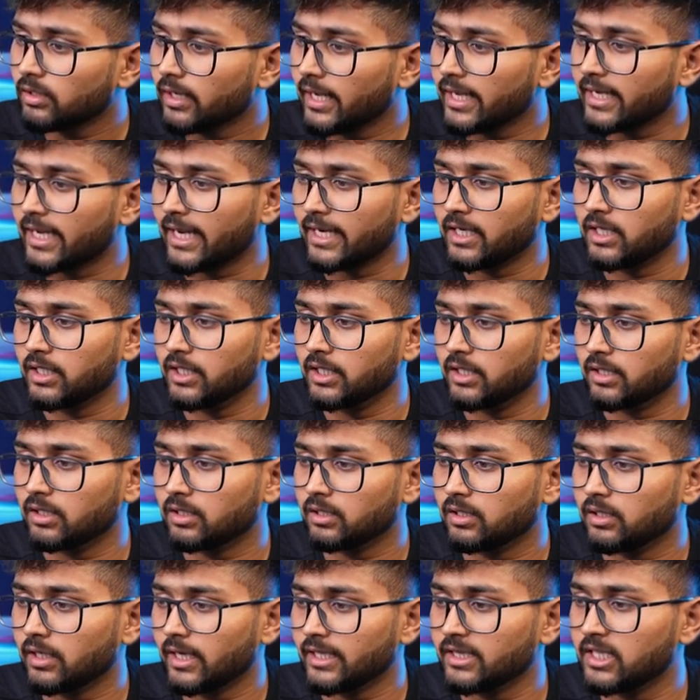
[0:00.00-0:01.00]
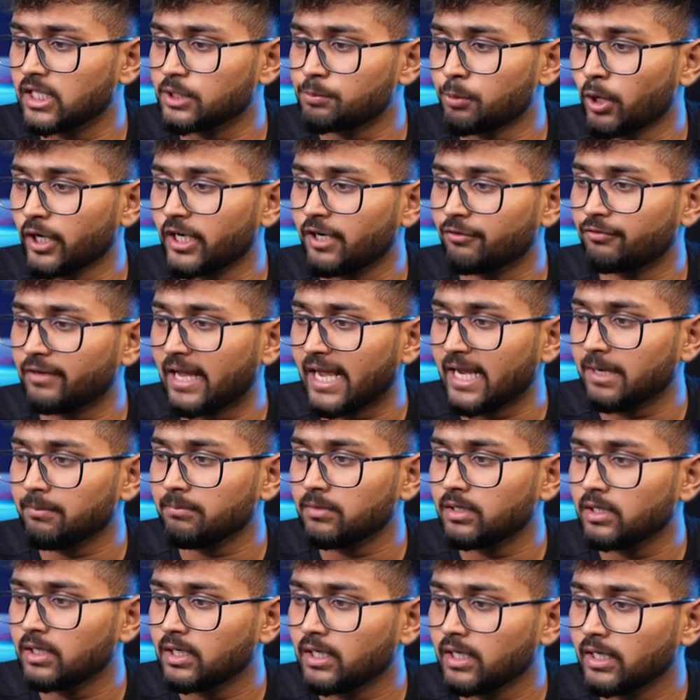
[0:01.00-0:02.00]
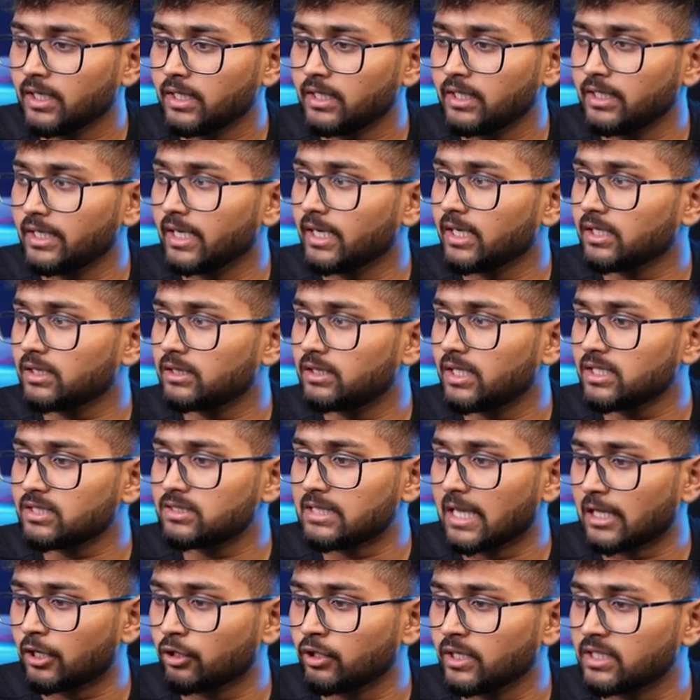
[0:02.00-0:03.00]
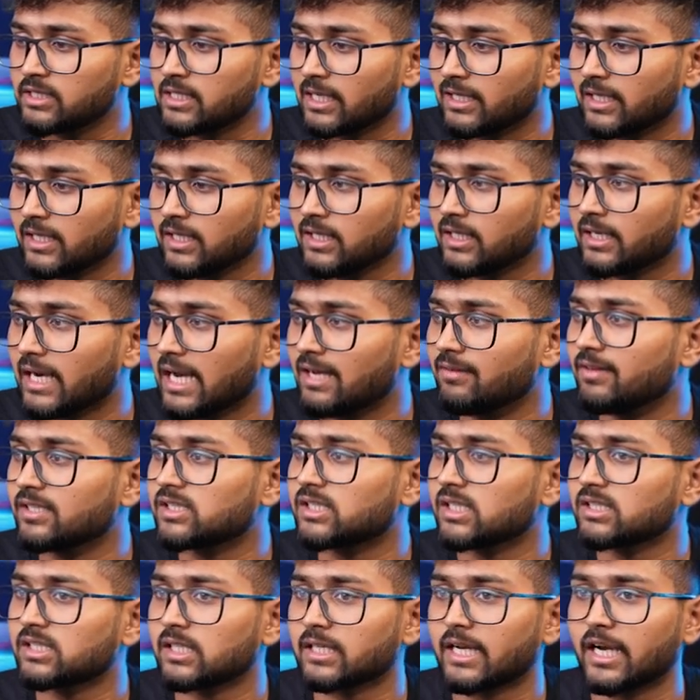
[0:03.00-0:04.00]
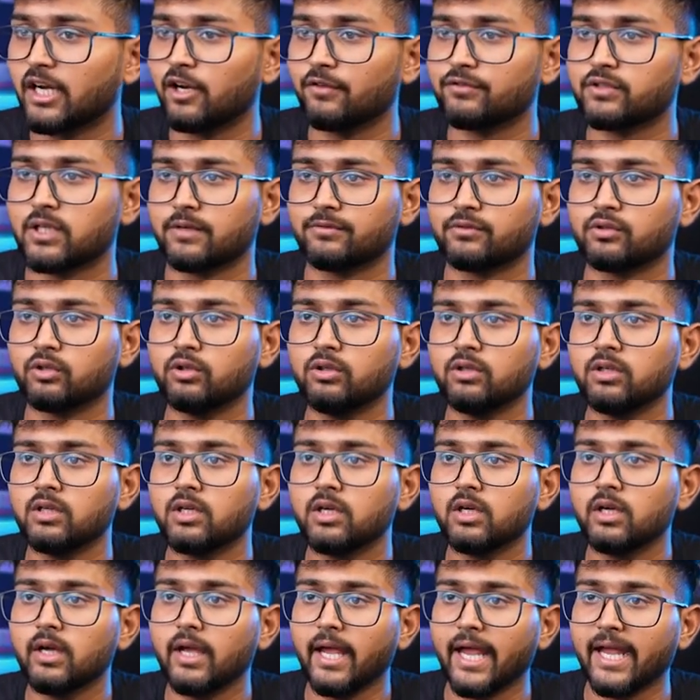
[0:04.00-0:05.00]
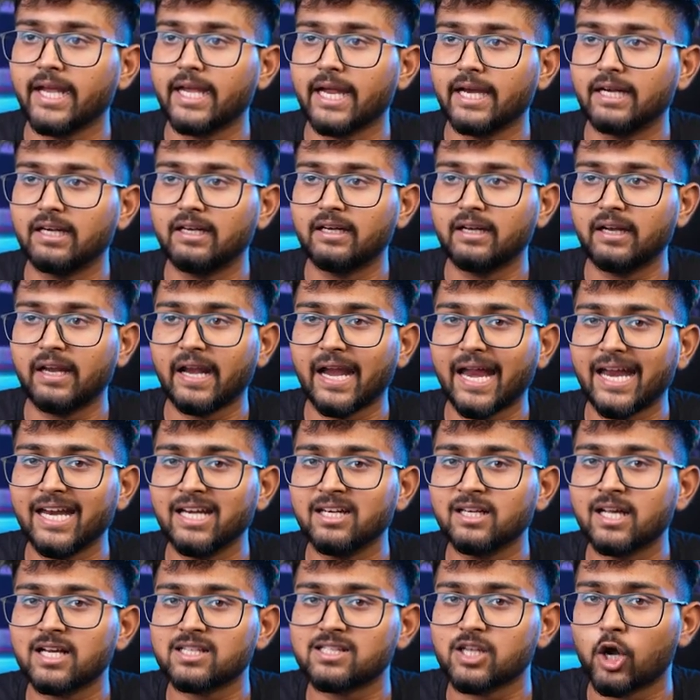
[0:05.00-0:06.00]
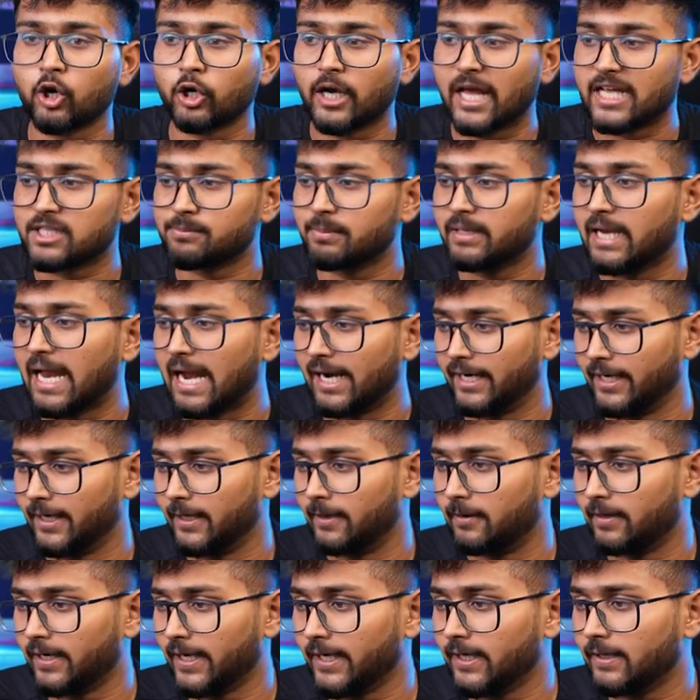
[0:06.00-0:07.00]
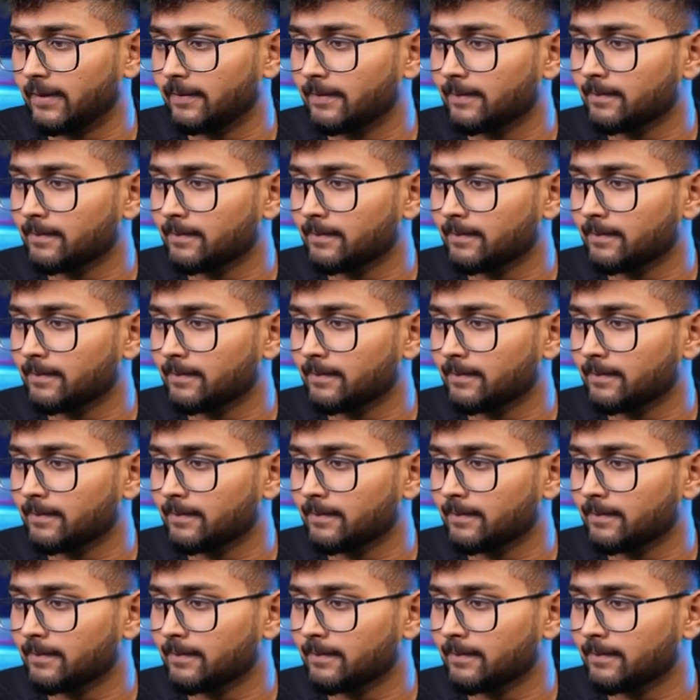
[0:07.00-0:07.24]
Again here, at this point of time, here this Tharun is at a railway station kind of stuff. So again, train ka sound has been added, right?